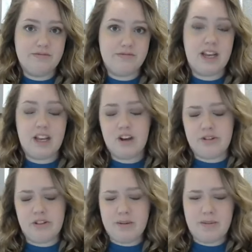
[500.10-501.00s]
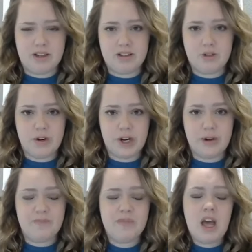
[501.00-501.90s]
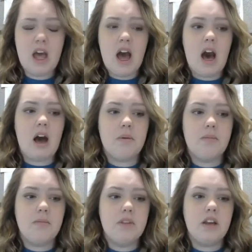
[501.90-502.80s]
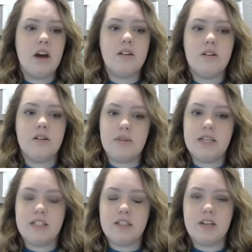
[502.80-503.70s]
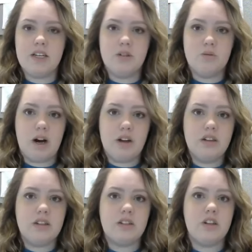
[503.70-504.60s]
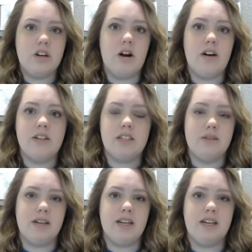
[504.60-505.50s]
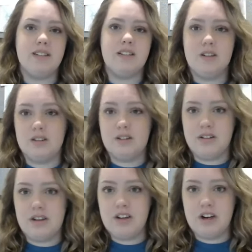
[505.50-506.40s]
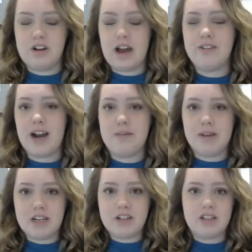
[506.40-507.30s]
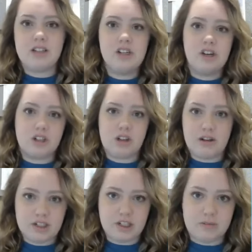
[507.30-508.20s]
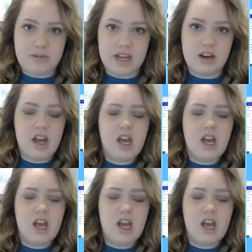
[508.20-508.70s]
They can go through that process for you. The other piece of it as well is, obviously because it's you have your IP address and you also have your domain.